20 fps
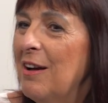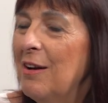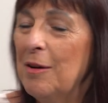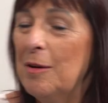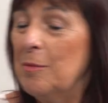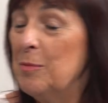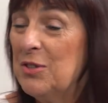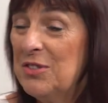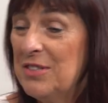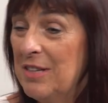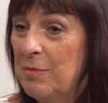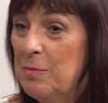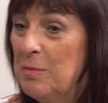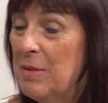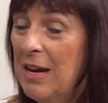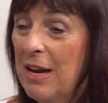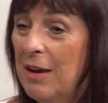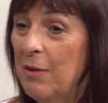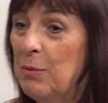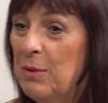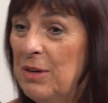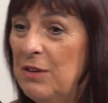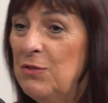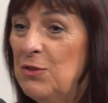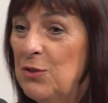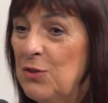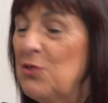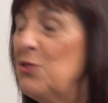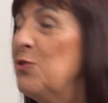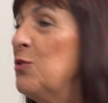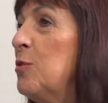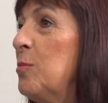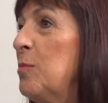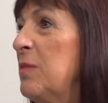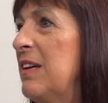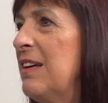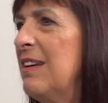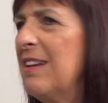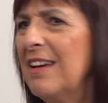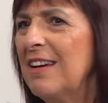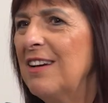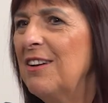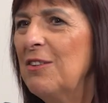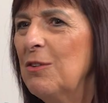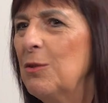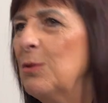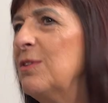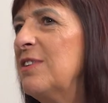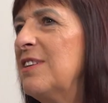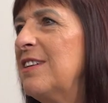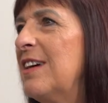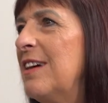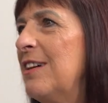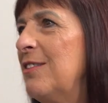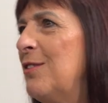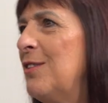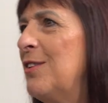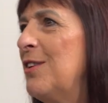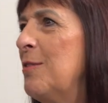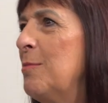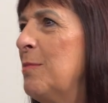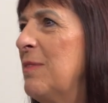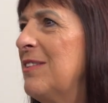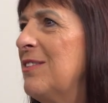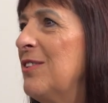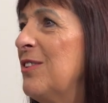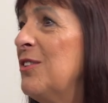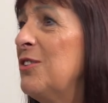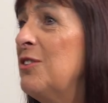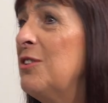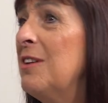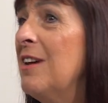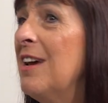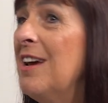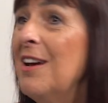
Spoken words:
I must admit, we've just normally called it Hydrotherm massage.